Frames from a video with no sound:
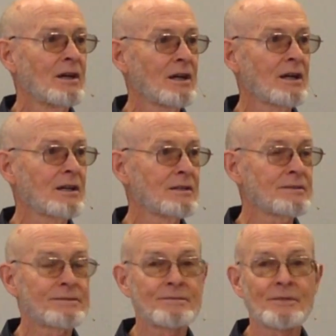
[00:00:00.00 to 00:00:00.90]
Uh,
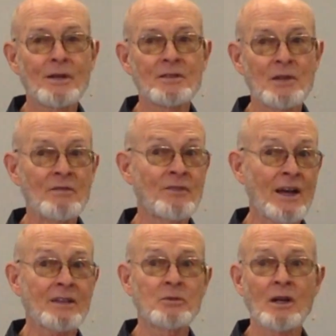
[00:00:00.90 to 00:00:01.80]
in, in, fact,